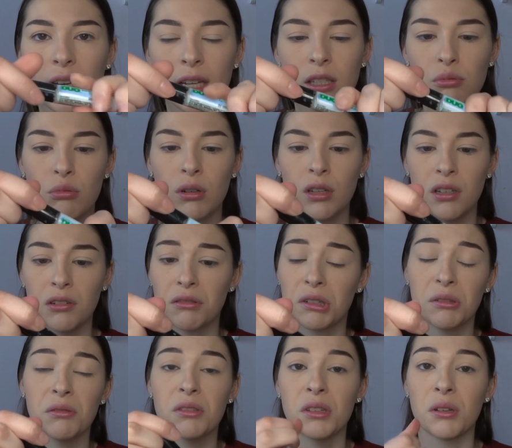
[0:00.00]
It's really
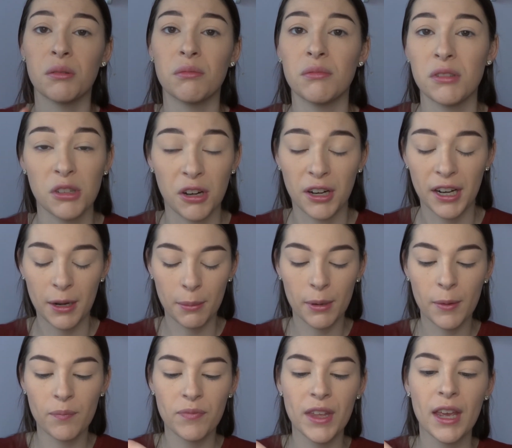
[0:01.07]
gross, so sorry,
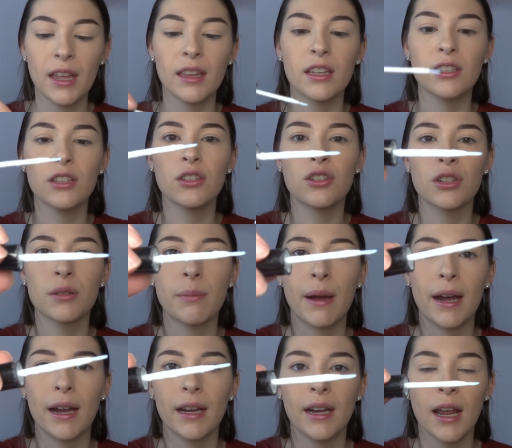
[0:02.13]
but this is just
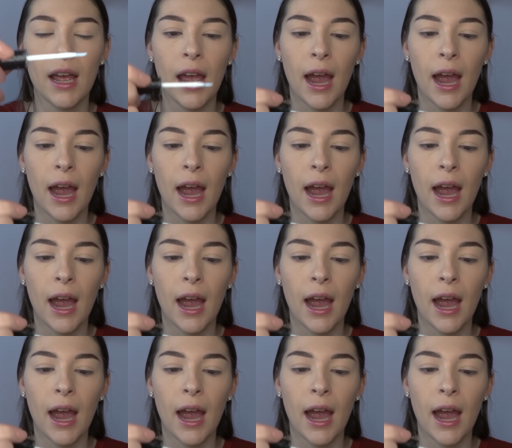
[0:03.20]
mine.